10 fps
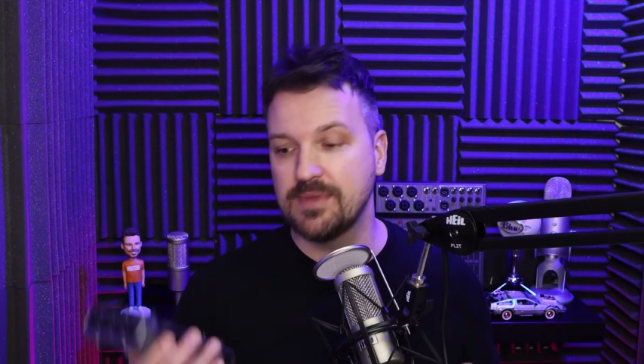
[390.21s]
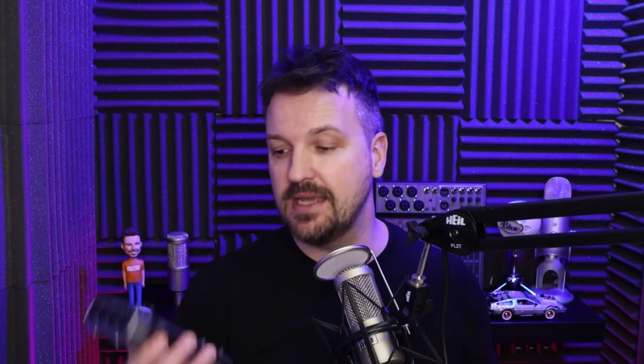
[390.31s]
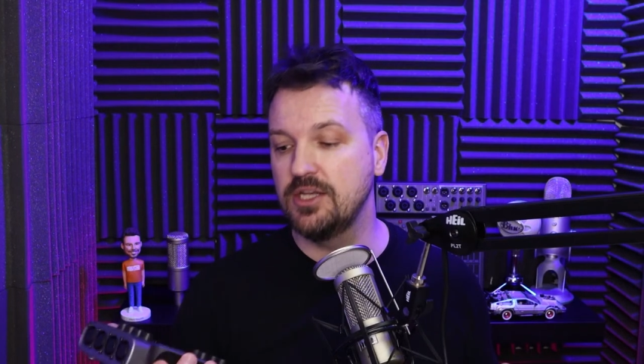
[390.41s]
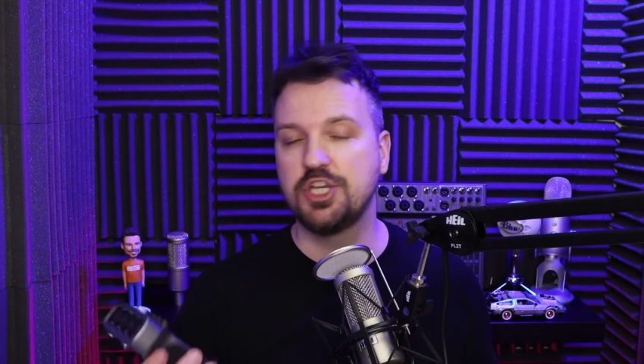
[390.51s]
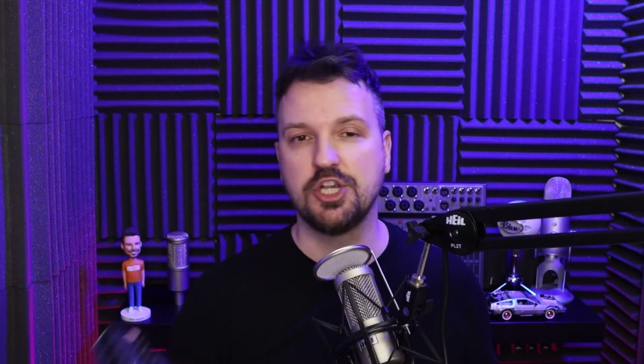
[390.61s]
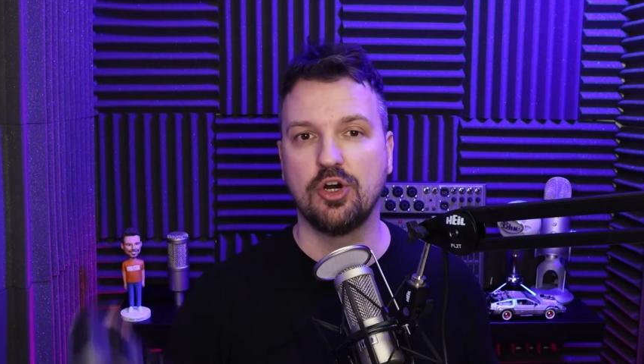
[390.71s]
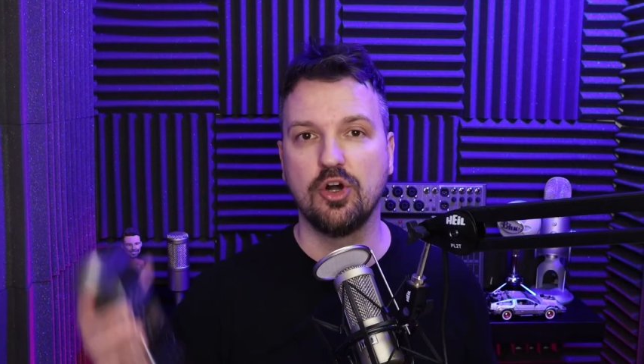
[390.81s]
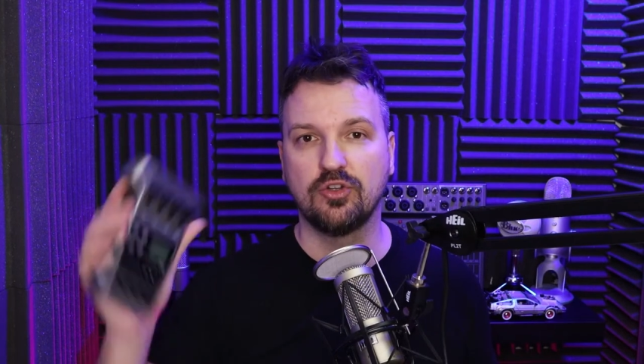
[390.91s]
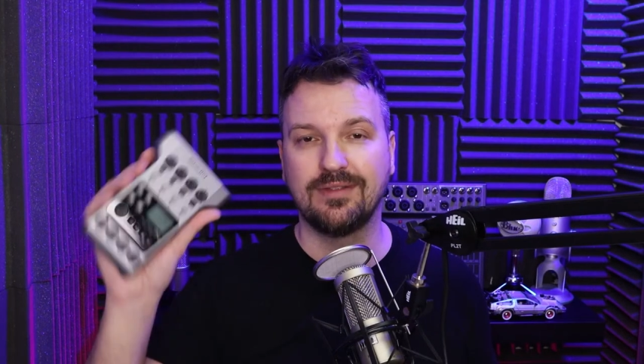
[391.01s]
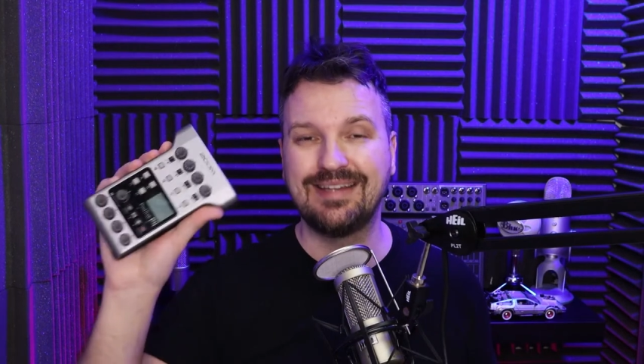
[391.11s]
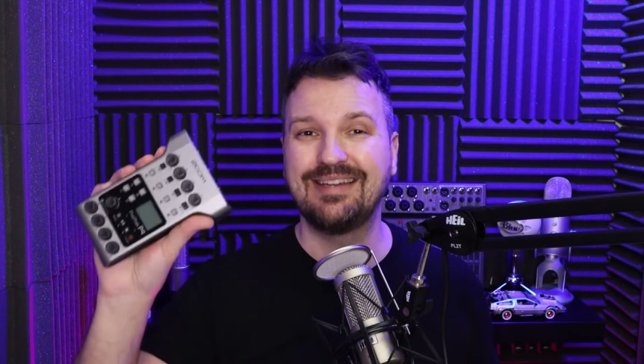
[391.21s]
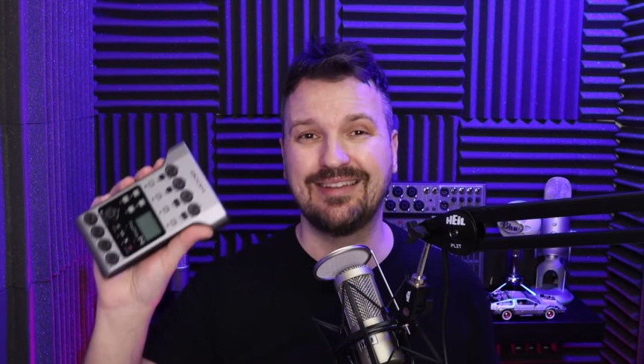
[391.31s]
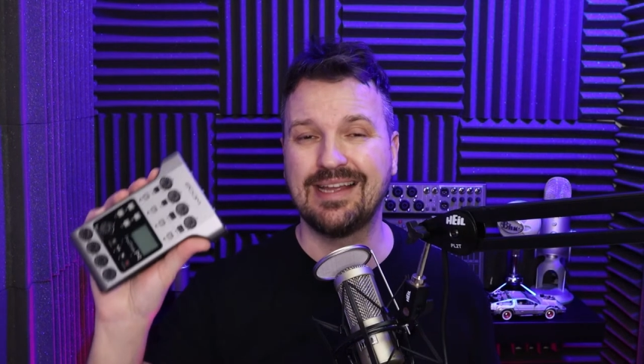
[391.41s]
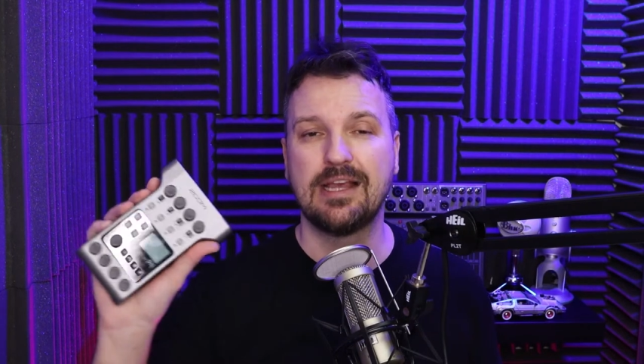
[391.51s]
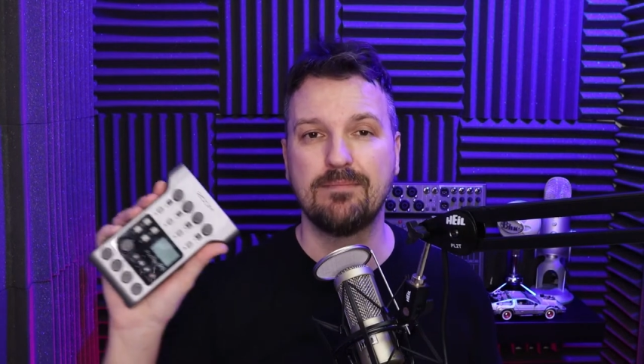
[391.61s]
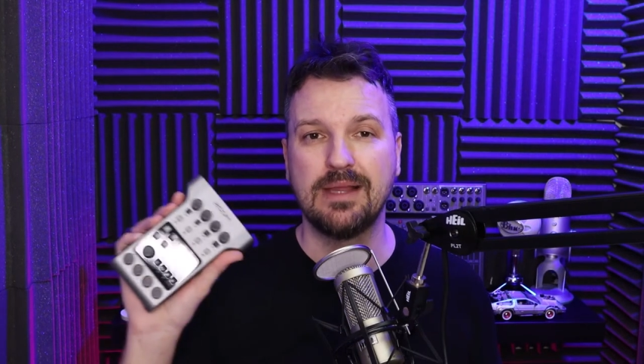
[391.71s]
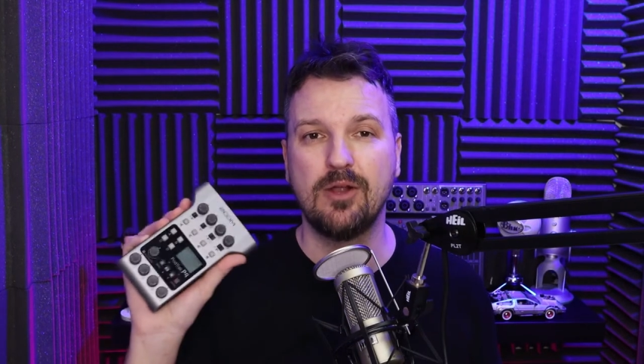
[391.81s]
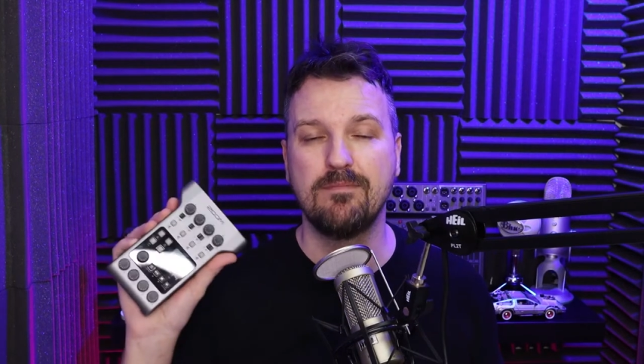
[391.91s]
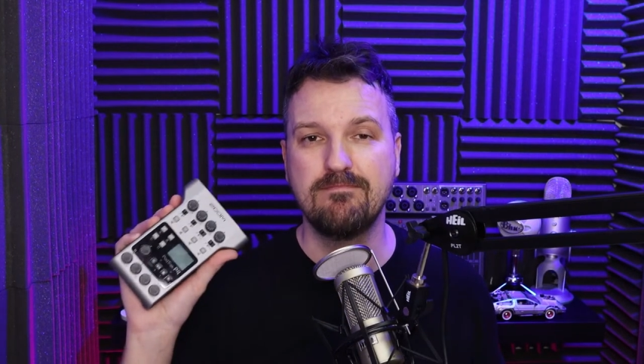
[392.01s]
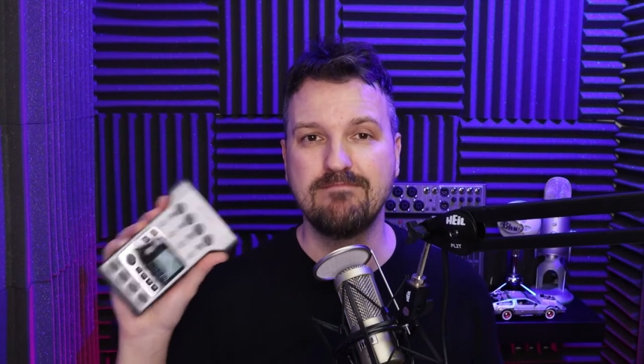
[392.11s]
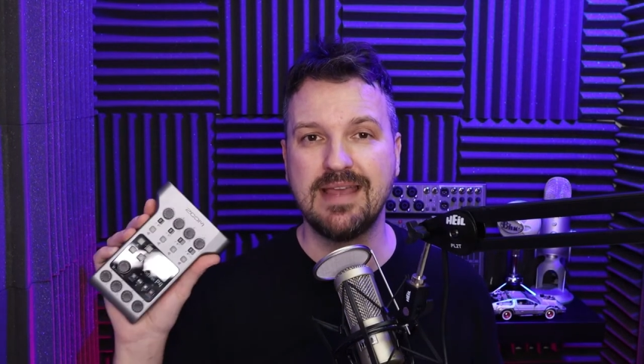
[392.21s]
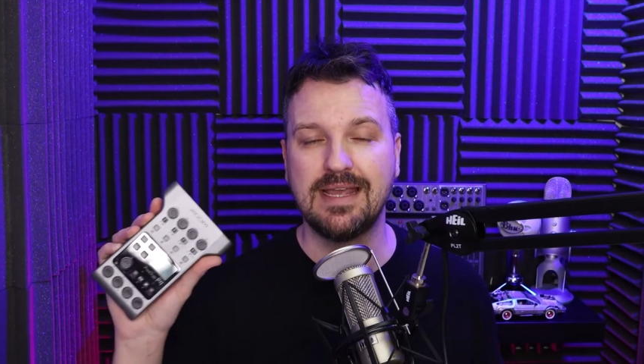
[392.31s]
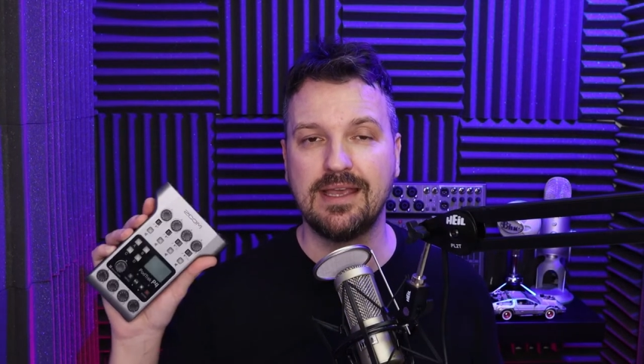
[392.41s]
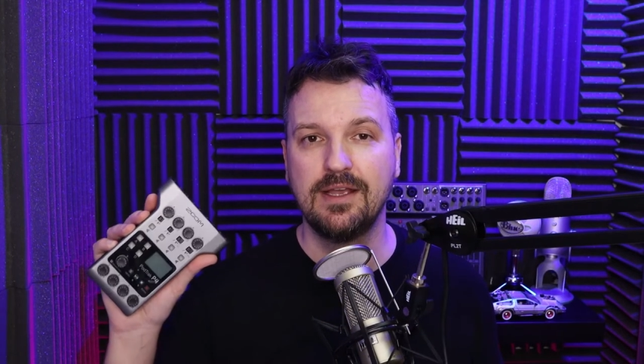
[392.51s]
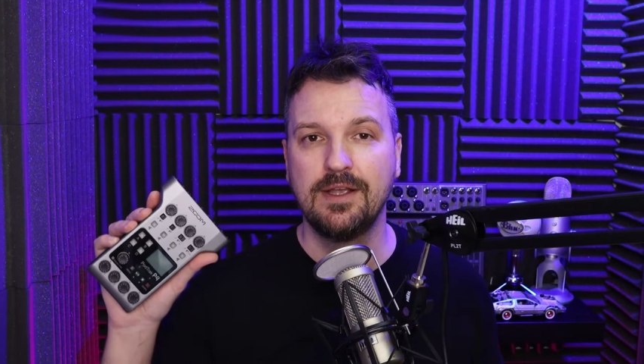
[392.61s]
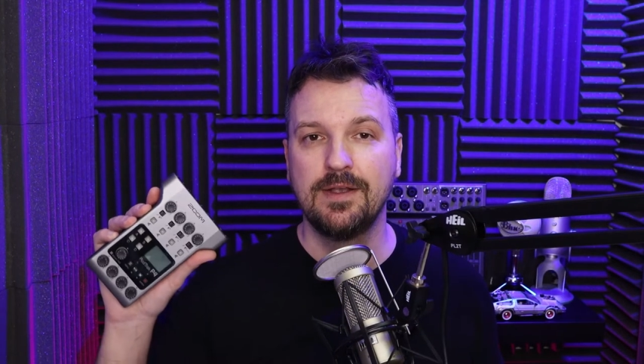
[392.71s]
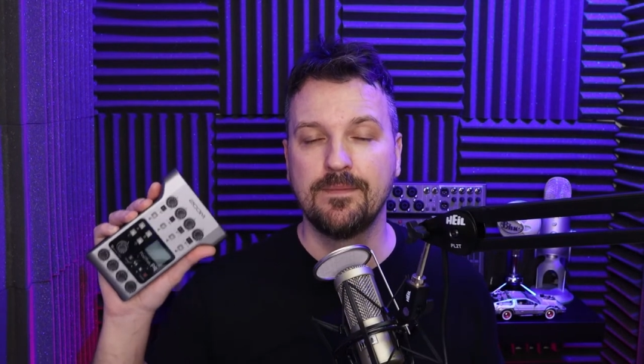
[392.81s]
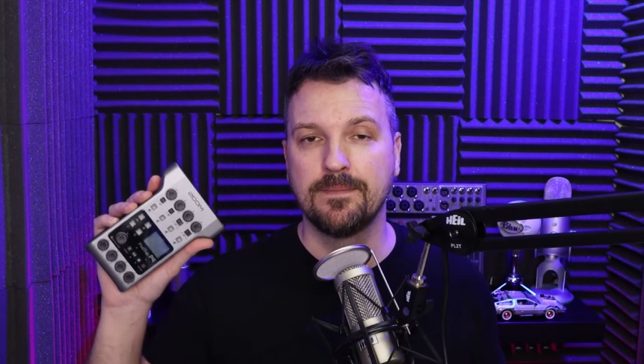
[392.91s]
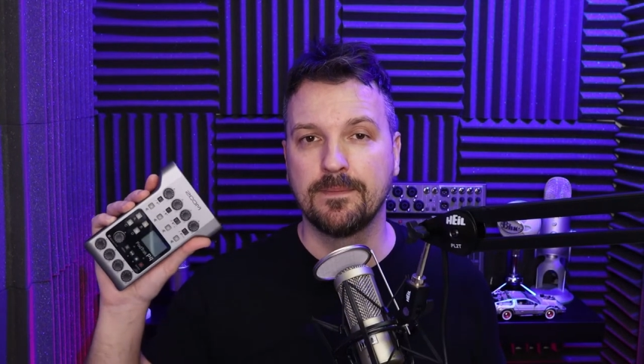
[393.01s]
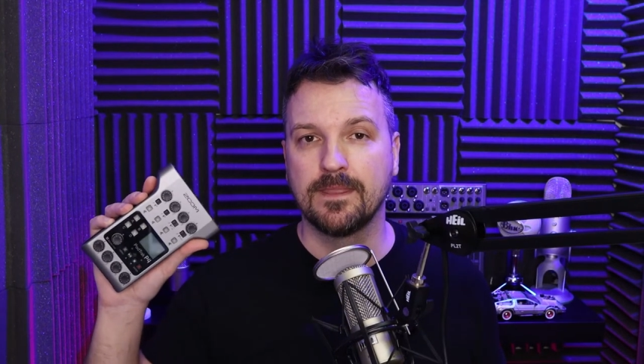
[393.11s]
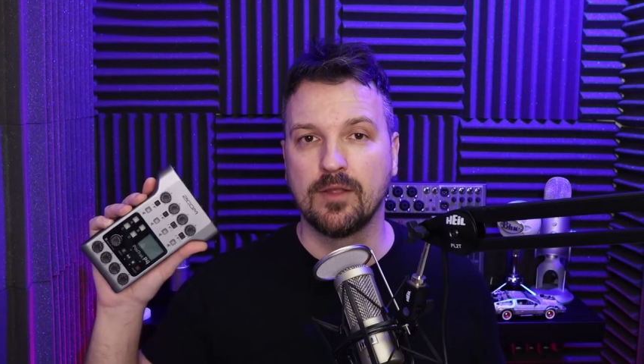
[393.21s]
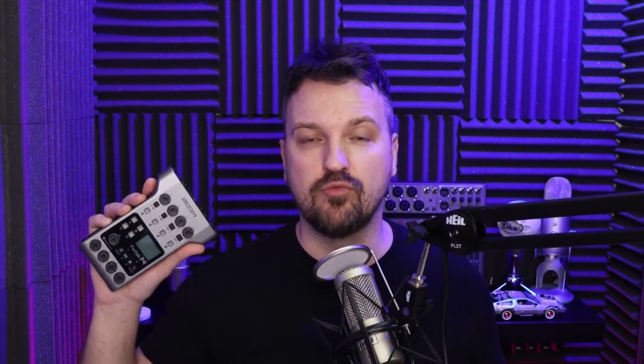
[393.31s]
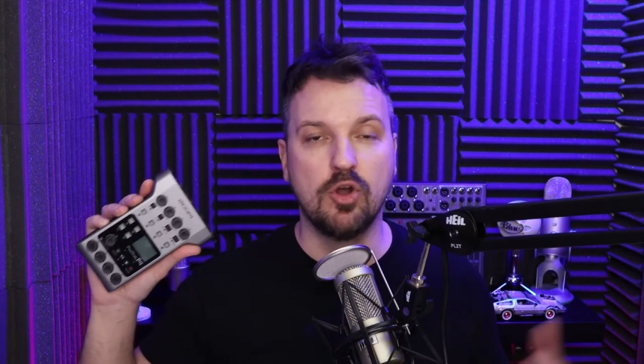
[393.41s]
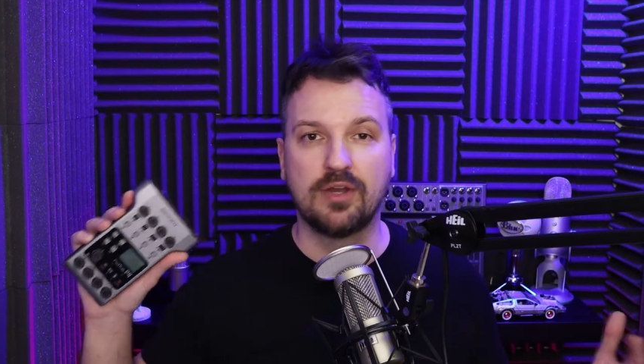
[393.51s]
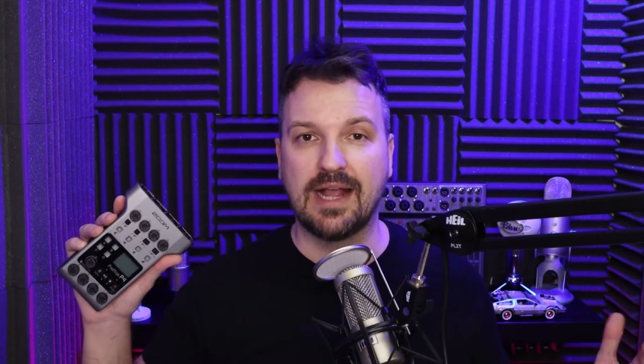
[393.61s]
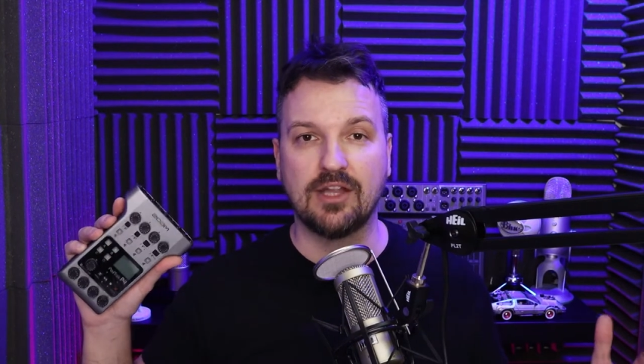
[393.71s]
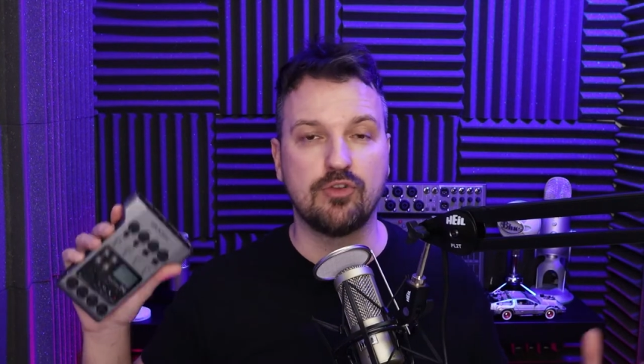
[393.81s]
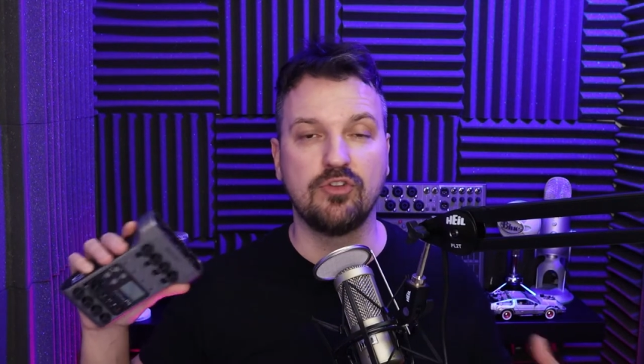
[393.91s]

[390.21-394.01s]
In short, this is like a little mini RØDECaster.